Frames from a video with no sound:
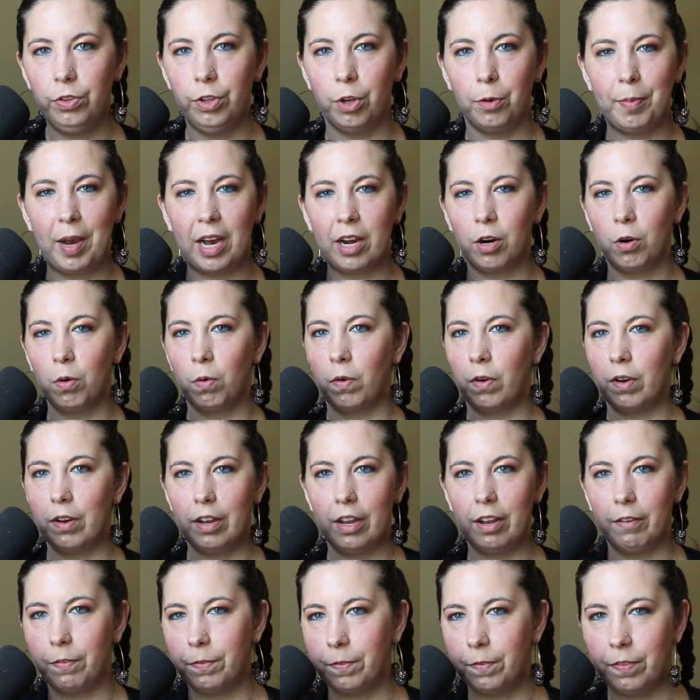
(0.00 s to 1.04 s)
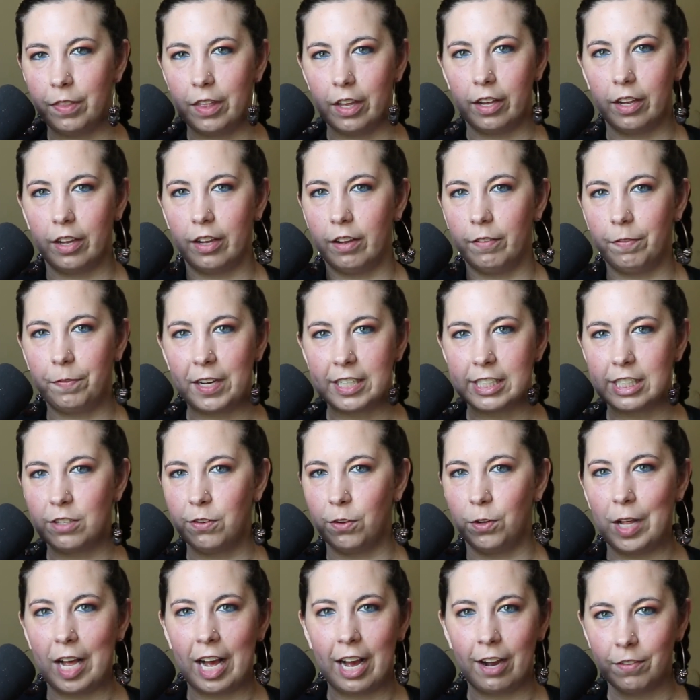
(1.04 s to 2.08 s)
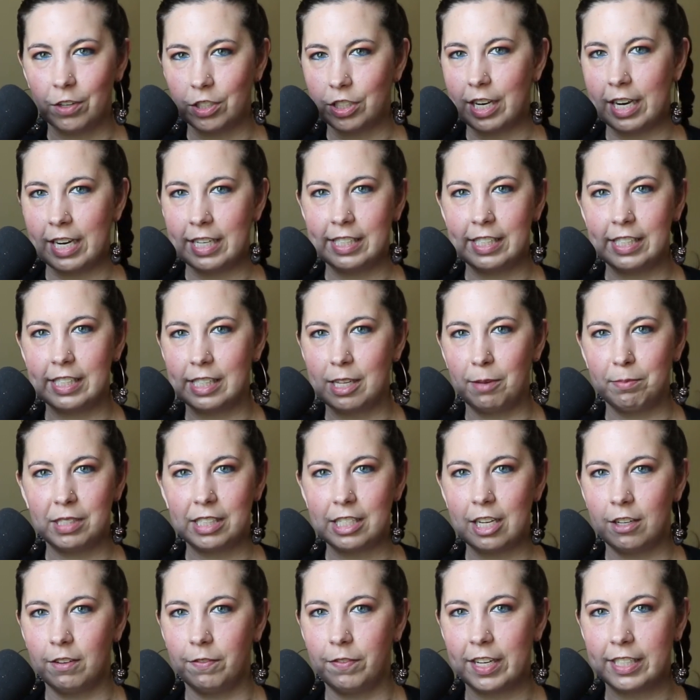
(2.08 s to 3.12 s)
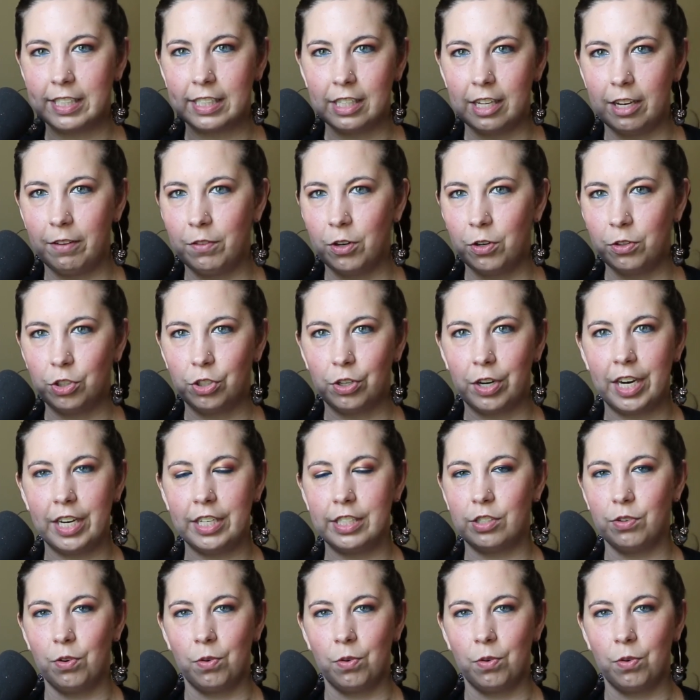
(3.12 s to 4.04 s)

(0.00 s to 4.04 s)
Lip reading: no matter if the festival advertises themselves as Leave No Trace